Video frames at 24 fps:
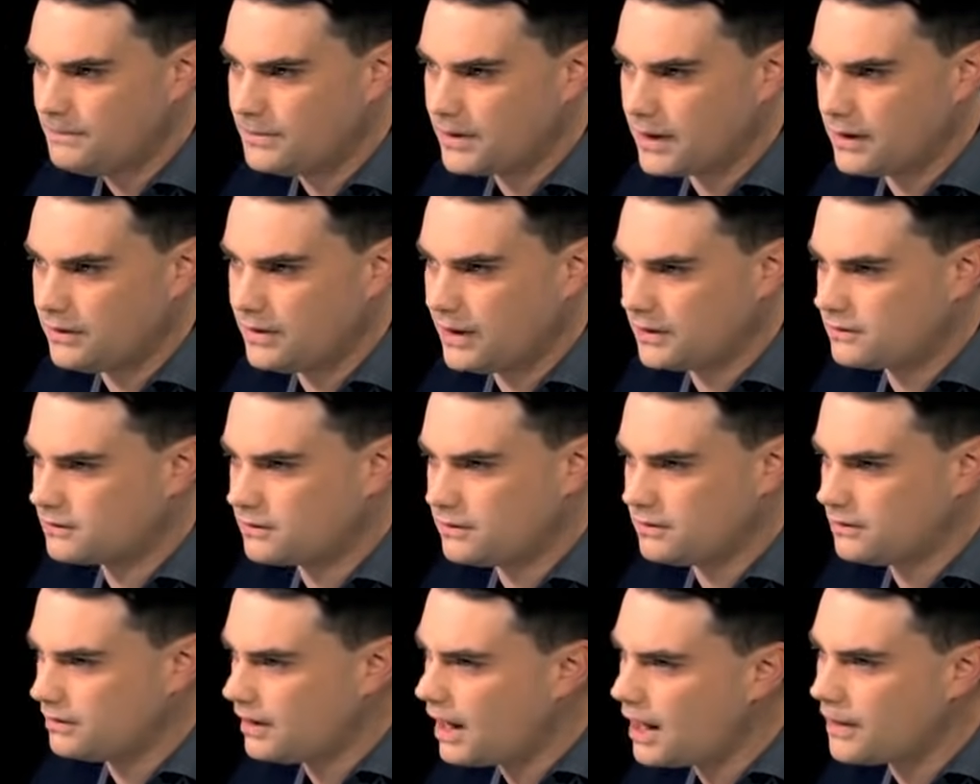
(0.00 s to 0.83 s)
Hey,
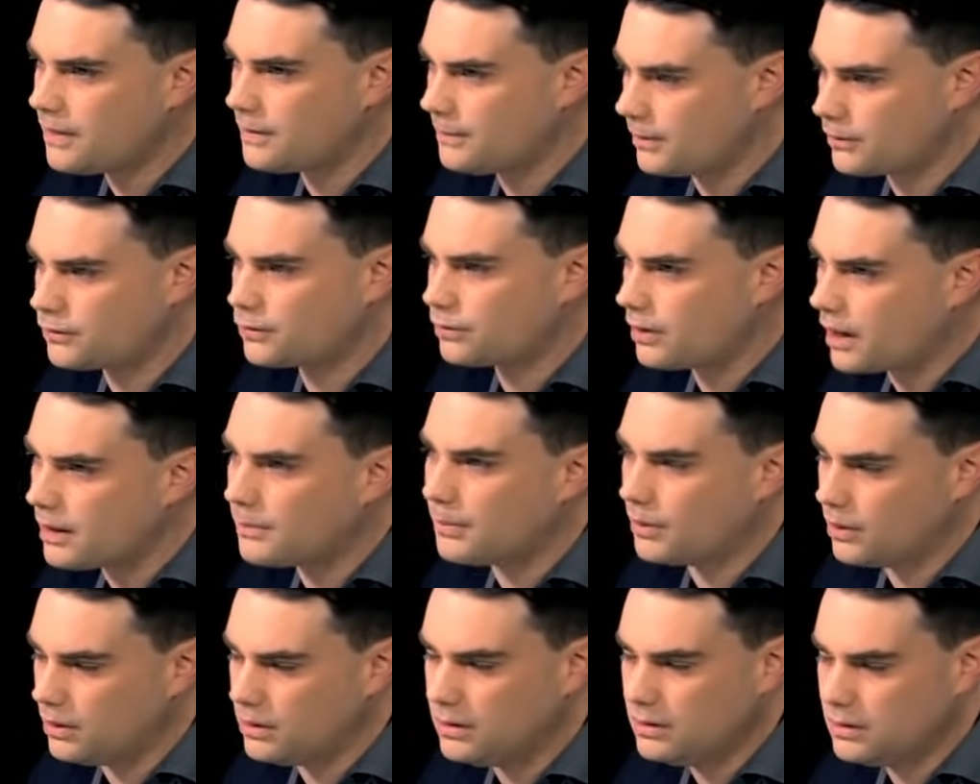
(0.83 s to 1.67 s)
that's not the most
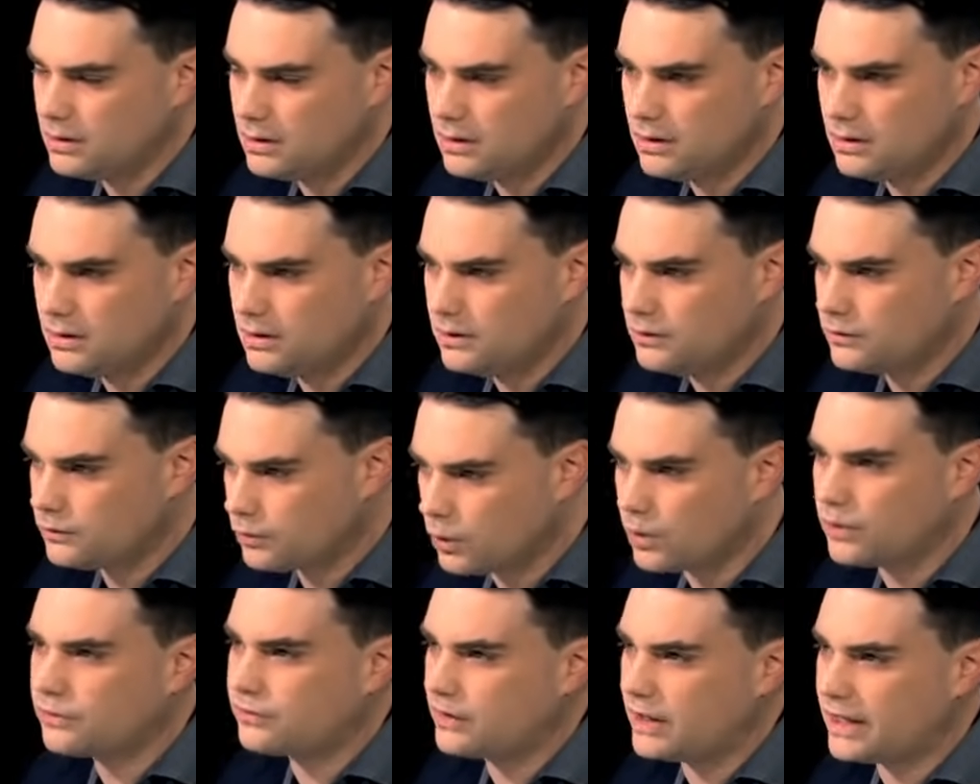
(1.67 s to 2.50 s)
credible
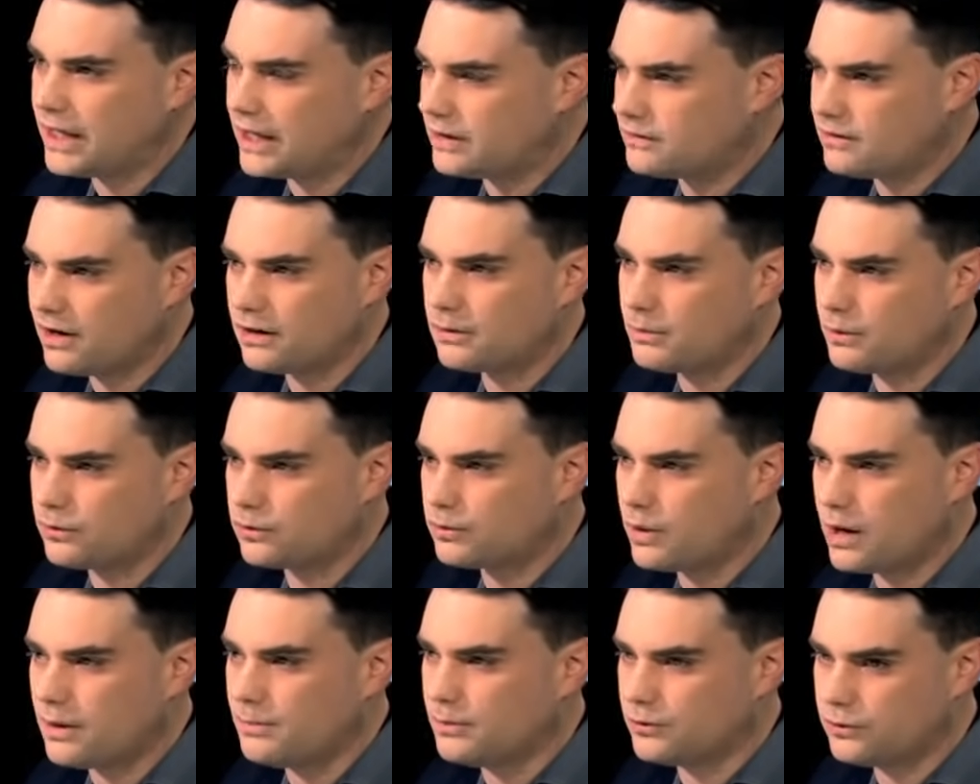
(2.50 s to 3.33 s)
sourcing, and it's not the
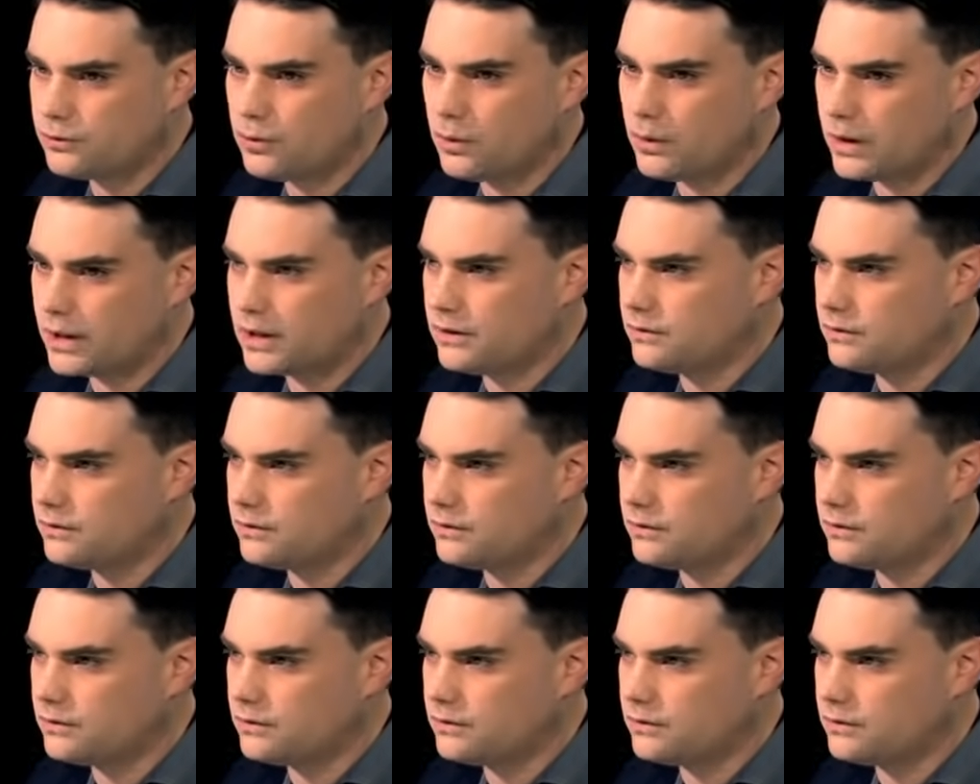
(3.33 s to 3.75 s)
most credible story